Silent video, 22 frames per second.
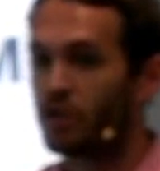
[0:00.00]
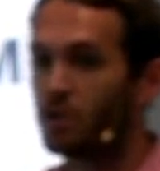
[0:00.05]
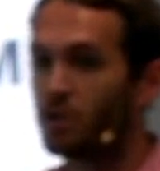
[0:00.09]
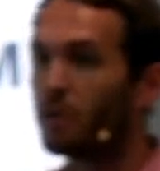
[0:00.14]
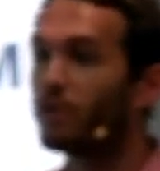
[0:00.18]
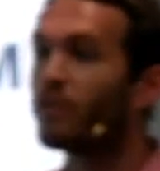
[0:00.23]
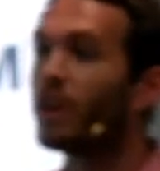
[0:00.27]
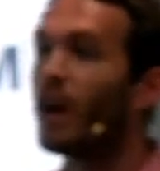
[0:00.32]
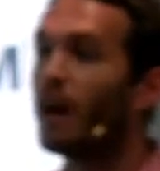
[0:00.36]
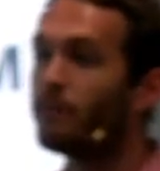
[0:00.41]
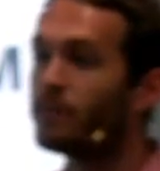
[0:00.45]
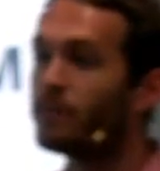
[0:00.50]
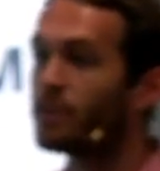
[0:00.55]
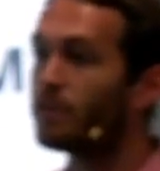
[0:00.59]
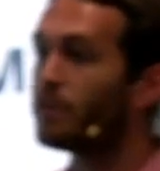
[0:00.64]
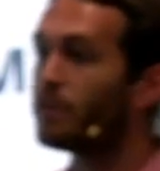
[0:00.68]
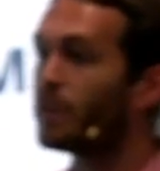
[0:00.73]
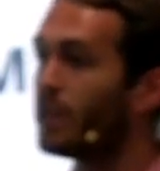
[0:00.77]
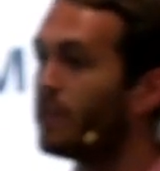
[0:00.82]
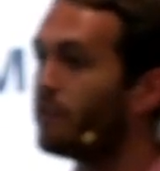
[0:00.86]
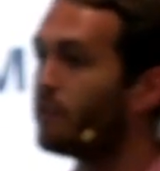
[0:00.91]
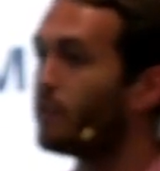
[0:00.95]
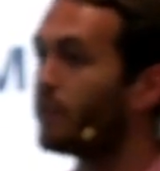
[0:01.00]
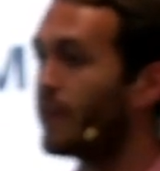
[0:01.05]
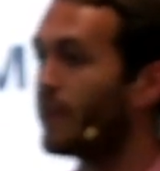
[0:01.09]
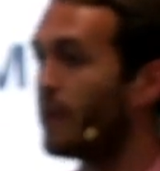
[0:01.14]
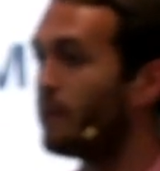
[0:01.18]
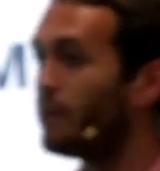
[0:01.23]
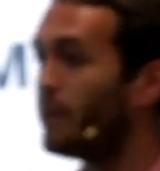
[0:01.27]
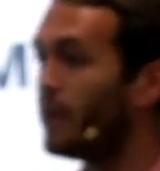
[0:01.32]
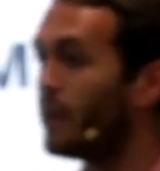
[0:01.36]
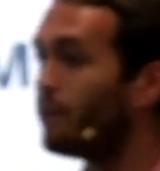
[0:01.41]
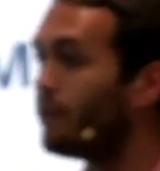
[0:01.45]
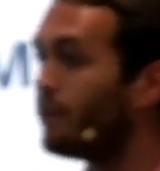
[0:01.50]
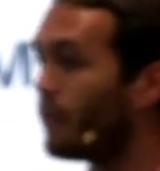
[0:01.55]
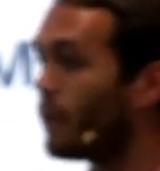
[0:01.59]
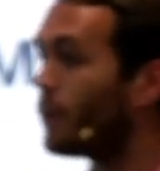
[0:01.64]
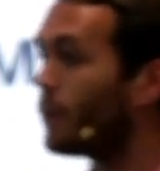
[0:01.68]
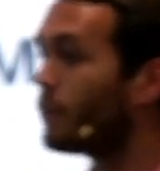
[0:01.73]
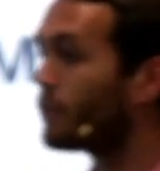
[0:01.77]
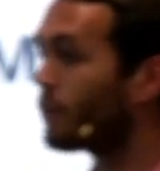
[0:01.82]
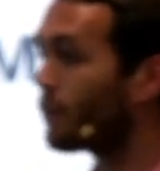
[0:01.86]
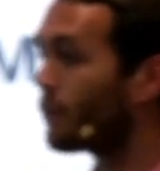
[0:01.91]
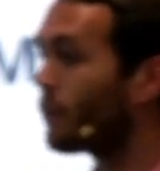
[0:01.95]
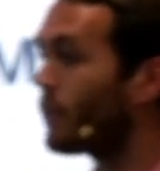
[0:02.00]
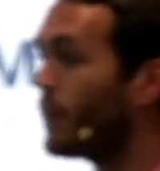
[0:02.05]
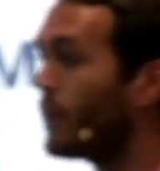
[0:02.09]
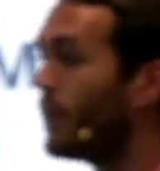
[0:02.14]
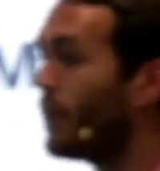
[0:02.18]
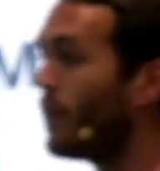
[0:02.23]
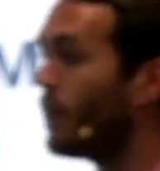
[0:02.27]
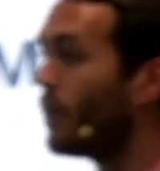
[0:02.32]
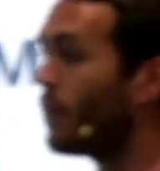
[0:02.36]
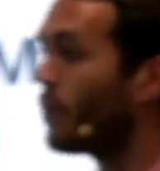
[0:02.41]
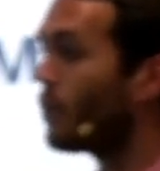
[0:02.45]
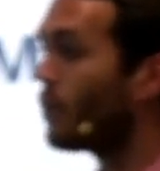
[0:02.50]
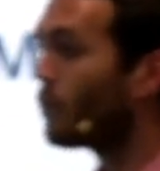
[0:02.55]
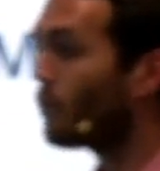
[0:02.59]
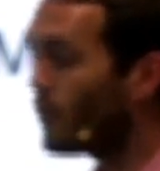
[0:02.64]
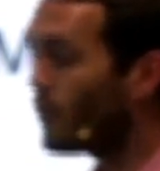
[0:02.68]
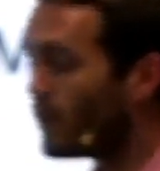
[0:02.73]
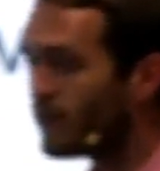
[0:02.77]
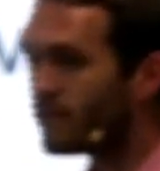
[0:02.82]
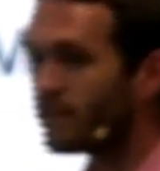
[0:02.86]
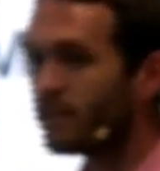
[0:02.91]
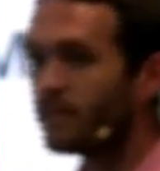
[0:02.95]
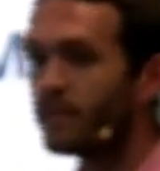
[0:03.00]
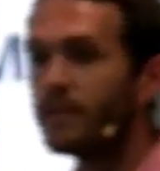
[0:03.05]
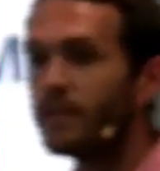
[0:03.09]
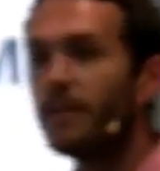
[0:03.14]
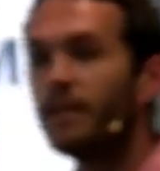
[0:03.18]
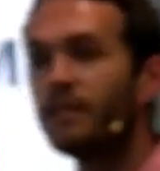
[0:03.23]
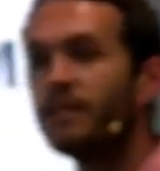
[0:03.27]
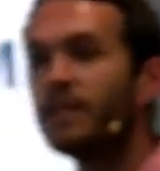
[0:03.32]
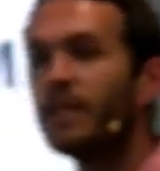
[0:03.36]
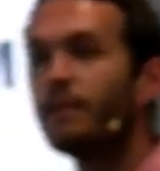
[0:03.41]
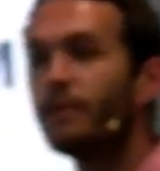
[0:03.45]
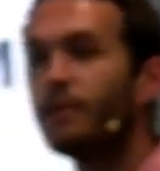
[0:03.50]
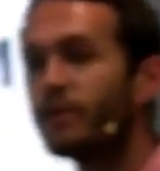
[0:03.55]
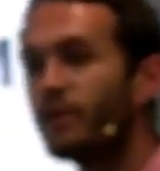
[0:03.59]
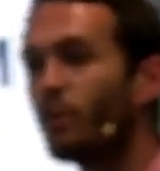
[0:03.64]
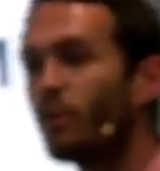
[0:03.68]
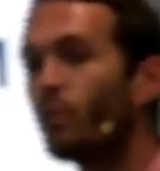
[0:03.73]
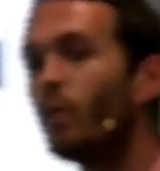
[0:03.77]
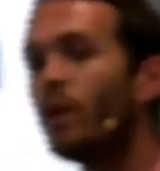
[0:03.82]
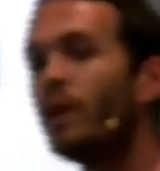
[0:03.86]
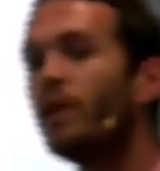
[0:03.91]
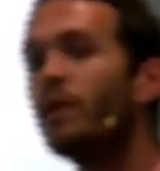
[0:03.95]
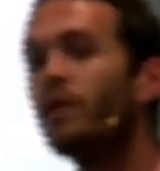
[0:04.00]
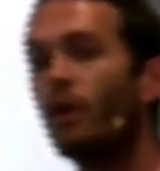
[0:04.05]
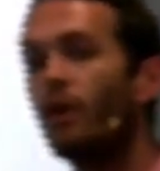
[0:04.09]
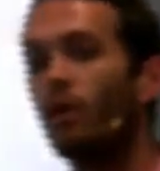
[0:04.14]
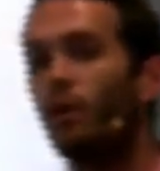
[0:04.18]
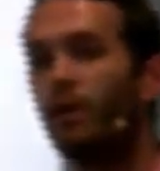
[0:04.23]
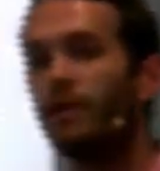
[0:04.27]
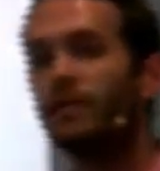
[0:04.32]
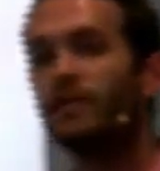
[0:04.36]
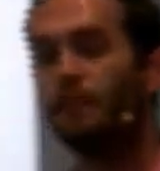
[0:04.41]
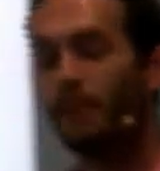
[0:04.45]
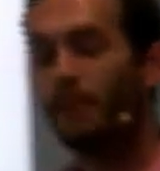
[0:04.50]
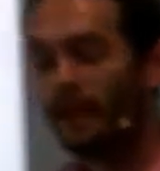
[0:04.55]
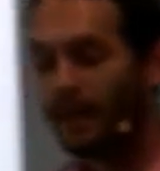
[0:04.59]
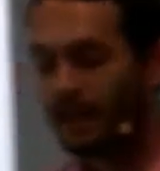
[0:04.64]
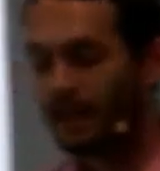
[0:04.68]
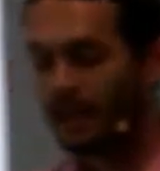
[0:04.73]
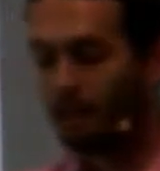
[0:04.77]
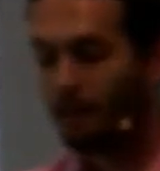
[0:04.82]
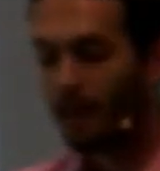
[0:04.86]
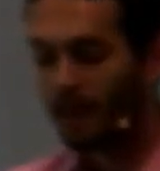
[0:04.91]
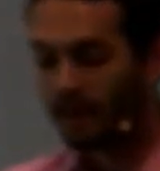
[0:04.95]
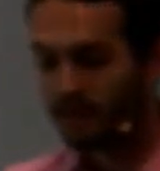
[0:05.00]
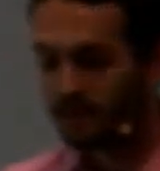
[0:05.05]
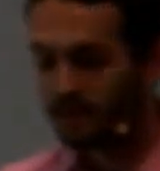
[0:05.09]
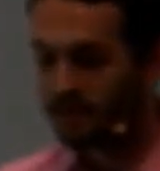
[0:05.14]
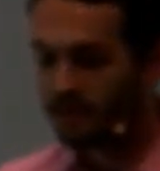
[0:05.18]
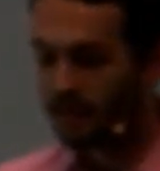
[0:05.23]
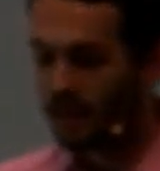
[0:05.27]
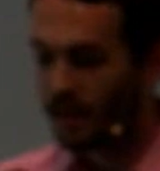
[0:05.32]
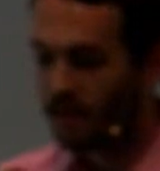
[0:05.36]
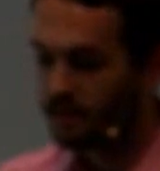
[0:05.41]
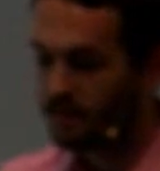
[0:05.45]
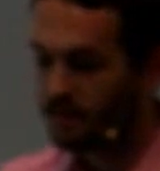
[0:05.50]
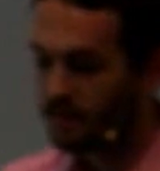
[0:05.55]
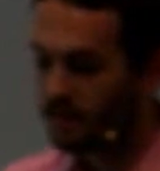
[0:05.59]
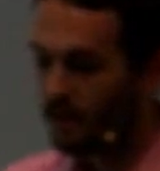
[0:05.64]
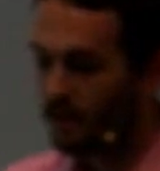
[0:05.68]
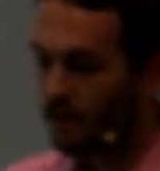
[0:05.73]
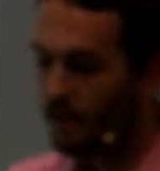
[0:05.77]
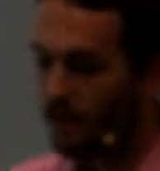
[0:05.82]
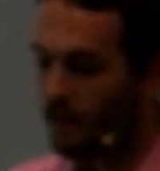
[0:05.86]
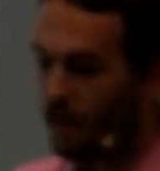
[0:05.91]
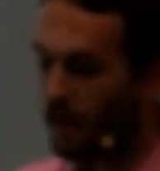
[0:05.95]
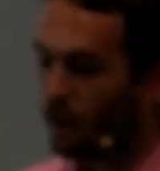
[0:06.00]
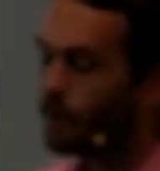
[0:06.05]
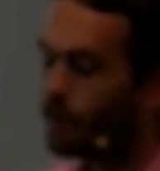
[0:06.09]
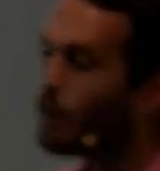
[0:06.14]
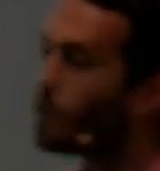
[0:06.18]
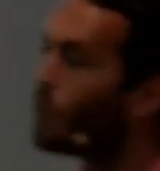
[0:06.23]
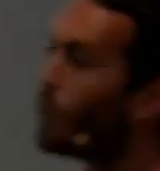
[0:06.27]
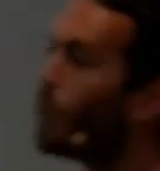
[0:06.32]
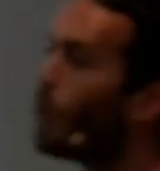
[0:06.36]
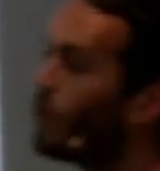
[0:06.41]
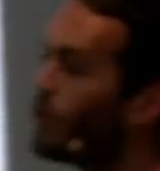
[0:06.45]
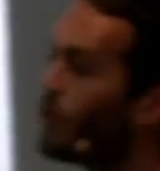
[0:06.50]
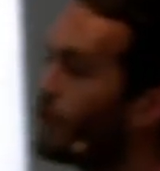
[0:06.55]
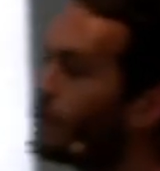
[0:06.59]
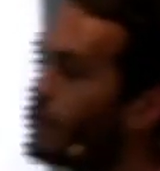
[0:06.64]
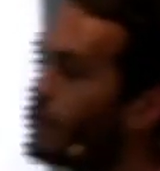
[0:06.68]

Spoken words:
have come to believe what they believe for those three reasons. It doesn't give us a window into making the best sense of the world. And so